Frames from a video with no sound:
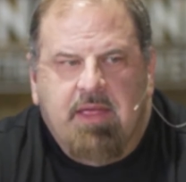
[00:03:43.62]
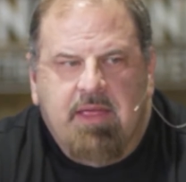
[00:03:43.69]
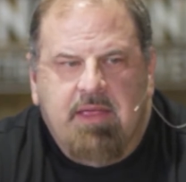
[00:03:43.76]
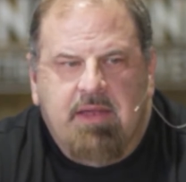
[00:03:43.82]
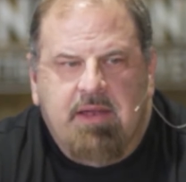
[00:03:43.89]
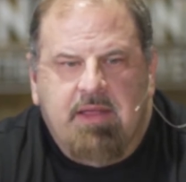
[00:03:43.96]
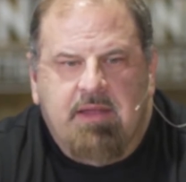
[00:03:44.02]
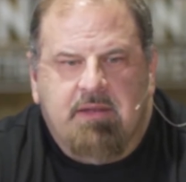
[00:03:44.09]

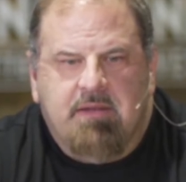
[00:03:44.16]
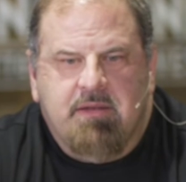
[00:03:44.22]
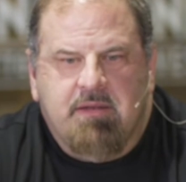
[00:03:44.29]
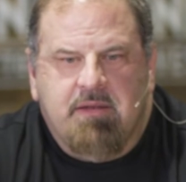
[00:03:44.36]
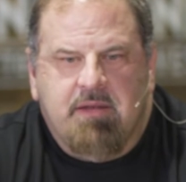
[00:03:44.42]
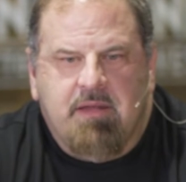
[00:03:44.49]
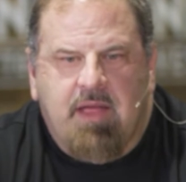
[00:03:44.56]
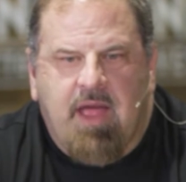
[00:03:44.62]

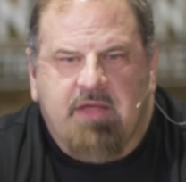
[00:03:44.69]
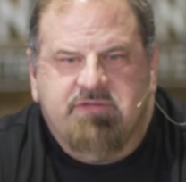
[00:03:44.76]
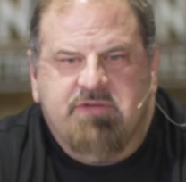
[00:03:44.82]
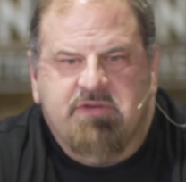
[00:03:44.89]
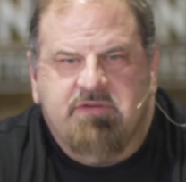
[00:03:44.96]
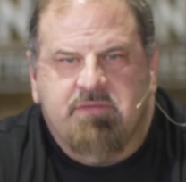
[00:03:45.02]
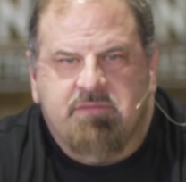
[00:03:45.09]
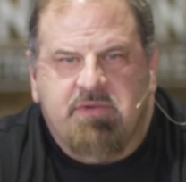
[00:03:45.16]
I
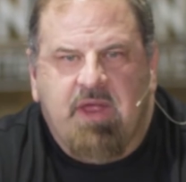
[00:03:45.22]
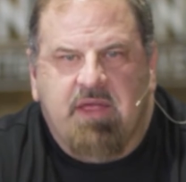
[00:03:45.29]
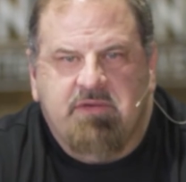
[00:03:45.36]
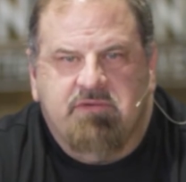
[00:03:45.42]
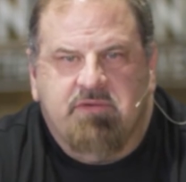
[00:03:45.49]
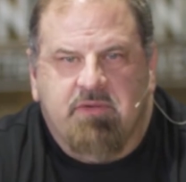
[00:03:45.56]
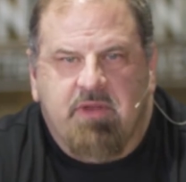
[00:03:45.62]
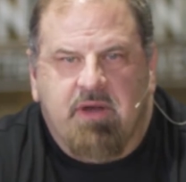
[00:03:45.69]
see some
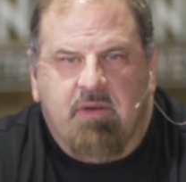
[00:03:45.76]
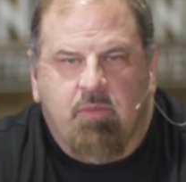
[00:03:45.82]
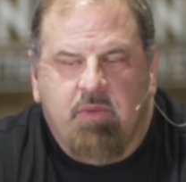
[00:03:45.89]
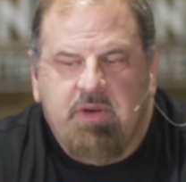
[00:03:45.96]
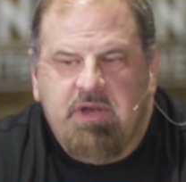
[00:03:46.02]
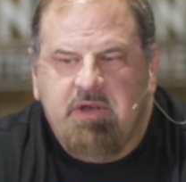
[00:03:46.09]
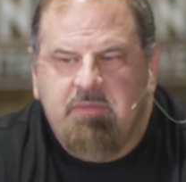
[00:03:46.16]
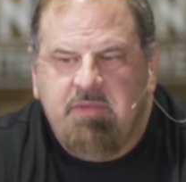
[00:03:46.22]
danger there.
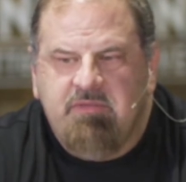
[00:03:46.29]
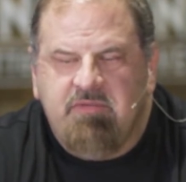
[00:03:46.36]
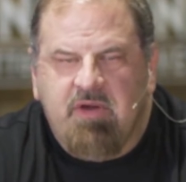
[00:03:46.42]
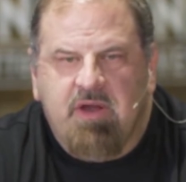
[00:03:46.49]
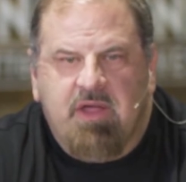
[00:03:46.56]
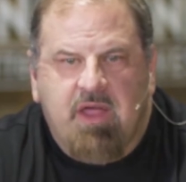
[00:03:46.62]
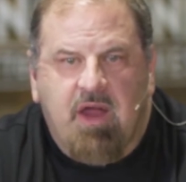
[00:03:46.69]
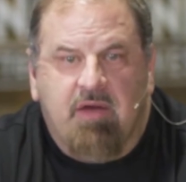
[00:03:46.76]
We need to be
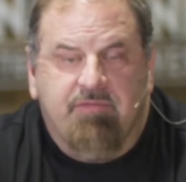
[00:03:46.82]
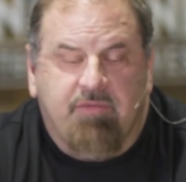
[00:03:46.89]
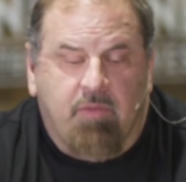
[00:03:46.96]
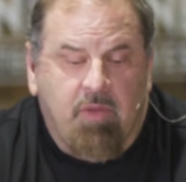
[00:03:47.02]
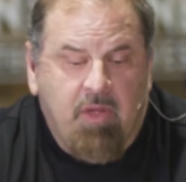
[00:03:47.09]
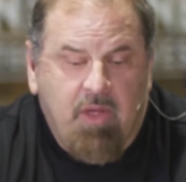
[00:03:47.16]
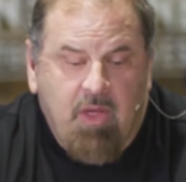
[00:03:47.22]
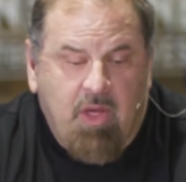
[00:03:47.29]
very careful.
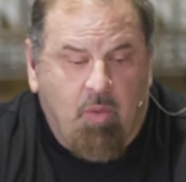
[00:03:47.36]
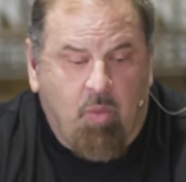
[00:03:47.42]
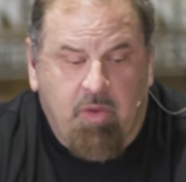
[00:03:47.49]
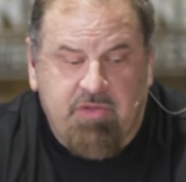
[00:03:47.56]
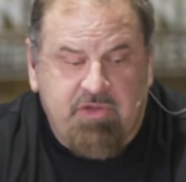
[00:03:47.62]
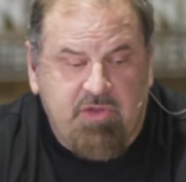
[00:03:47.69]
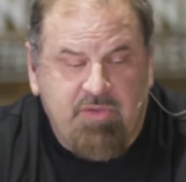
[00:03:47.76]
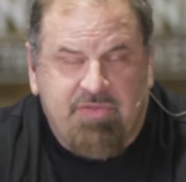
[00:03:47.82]

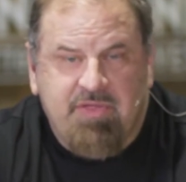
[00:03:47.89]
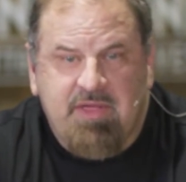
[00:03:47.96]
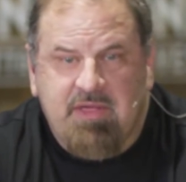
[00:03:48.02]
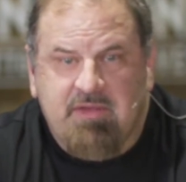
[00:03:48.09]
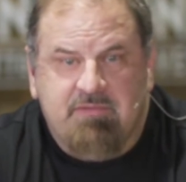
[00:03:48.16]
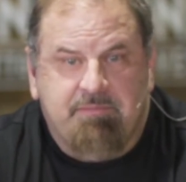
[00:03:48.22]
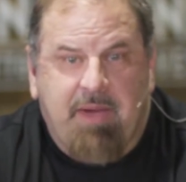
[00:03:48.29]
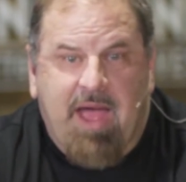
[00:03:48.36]
Whether you
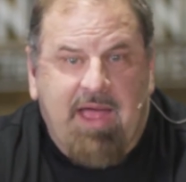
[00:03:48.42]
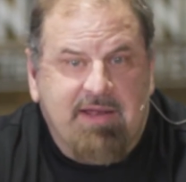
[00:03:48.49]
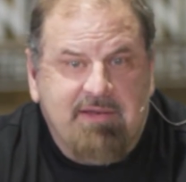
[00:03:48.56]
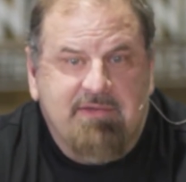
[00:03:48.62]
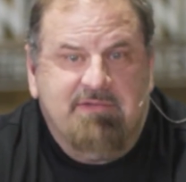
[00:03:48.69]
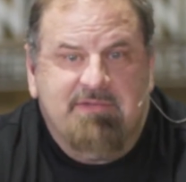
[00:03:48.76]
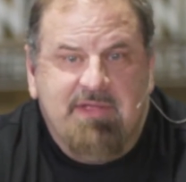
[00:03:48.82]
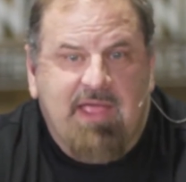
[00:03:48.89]
think Biden
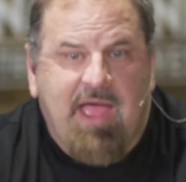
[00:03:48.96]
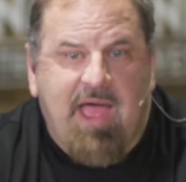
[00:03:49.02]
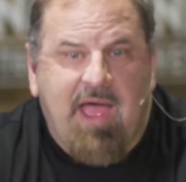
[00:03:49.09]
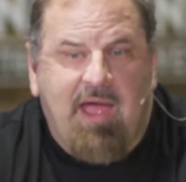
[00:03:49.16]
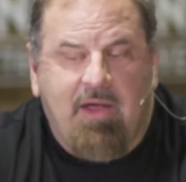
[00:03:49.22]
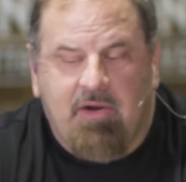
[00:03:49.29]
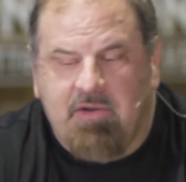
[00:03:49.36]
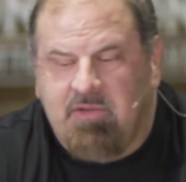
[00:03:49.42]
is the
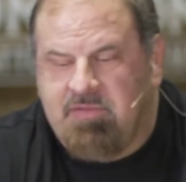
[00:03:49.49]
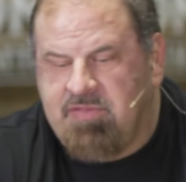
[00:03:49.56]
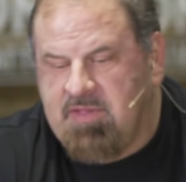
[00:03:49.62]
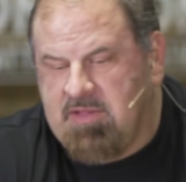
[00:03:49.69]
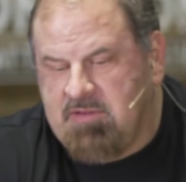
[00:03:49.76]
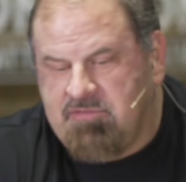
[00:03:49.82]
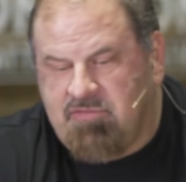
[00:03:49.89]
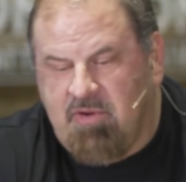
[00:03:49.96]
guy or you
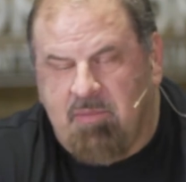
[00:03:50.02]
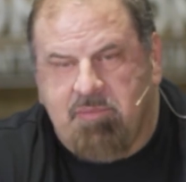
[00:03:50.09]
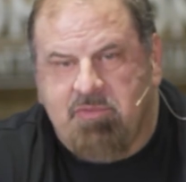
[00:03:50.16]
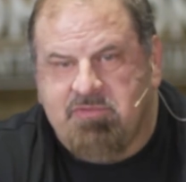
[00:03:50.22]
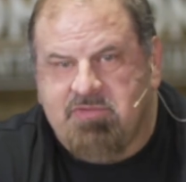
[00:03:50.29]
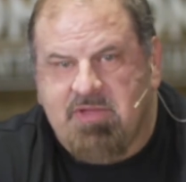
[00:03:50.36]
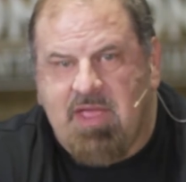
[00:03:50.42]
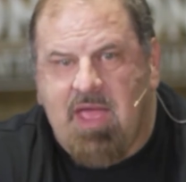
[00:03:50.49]
think Trump
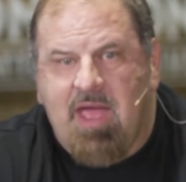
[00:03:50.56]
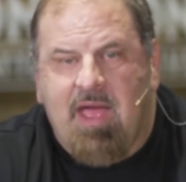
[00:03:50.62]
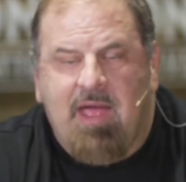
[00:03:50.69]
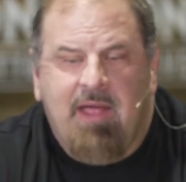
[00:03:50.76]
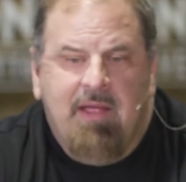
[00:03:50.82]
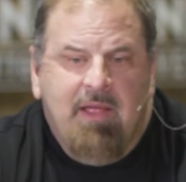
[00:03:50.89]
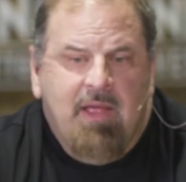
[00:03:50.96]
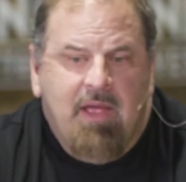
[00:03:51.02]
was the
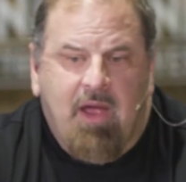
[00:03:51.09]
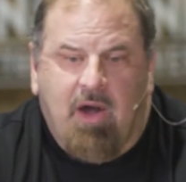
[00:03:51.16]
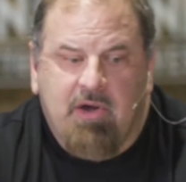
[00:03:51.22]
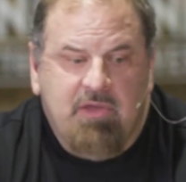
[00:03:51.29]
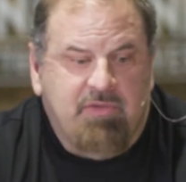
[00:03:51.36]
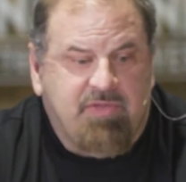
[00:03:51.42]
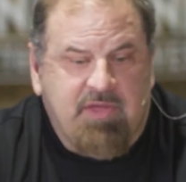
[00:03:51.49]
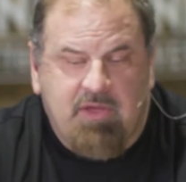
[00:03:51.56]
guy or
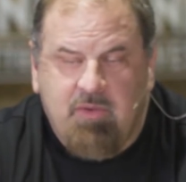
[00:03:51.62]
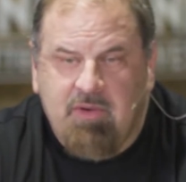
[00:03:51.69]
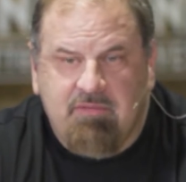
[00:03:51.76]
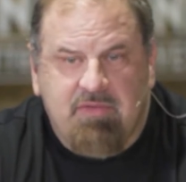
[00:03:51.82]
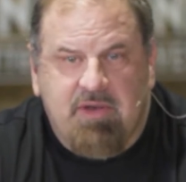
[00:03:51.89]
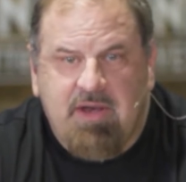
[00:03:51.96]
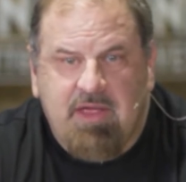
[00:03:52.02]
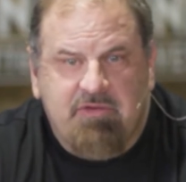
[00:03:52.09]
you think
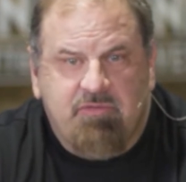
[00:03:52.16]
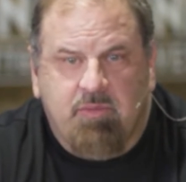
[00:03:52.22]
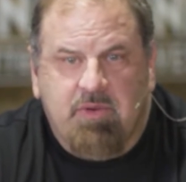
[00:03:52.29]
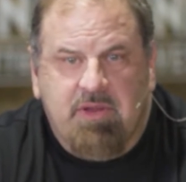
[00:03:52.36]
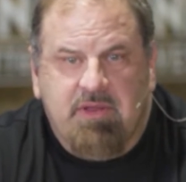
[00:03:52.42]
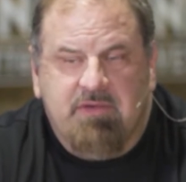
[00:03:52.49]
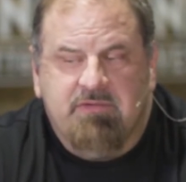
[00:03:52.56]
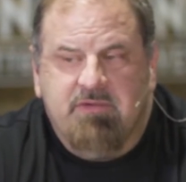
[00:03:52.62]
whoever the next one
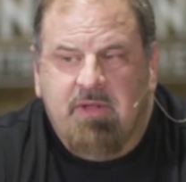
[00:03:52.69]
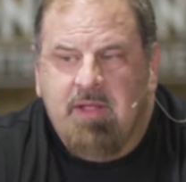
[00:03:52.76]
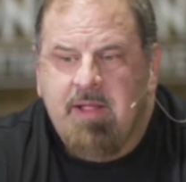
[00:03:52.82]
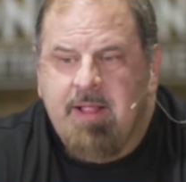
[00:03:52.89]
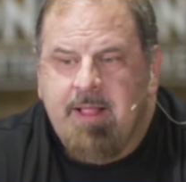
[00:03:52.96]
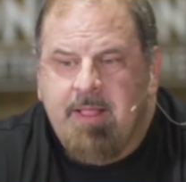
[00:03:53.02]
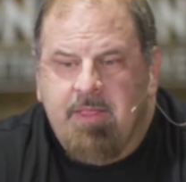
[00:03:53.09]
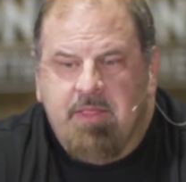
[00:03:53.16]
is,
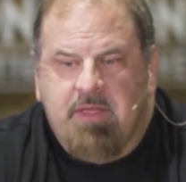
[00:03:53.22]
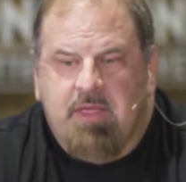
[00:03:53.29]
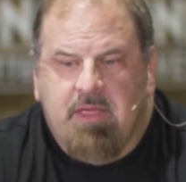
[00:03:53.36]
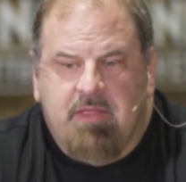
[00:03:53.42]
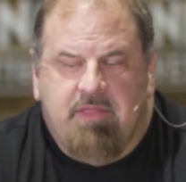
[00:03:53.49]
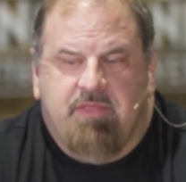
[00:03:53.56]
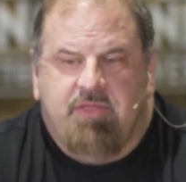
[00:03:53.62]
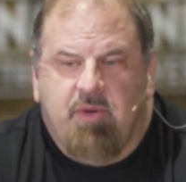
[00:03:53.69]

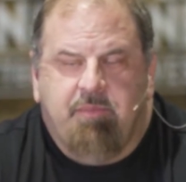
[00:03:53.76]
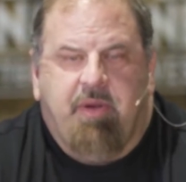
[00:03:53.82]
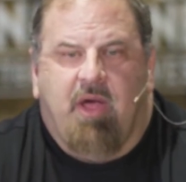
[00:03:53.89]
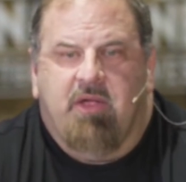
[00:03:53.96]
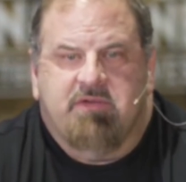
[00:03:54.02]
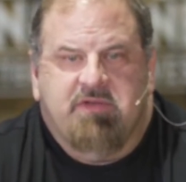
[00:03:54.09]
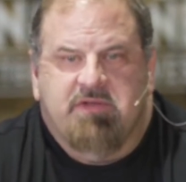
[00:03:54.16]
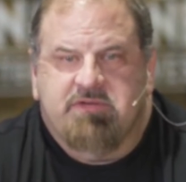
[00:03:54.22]
they're
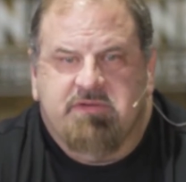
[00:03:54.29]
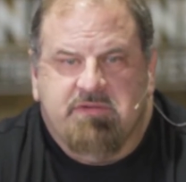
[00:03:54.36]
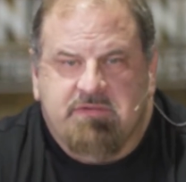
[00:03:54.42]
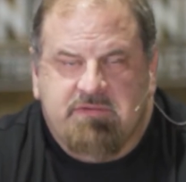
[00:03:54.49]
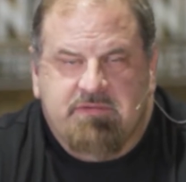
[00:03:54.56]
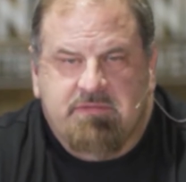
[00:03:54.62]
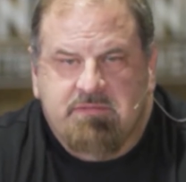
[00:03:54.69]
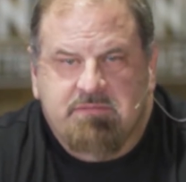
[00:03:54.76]

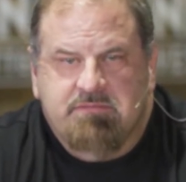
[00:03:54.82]
politicians.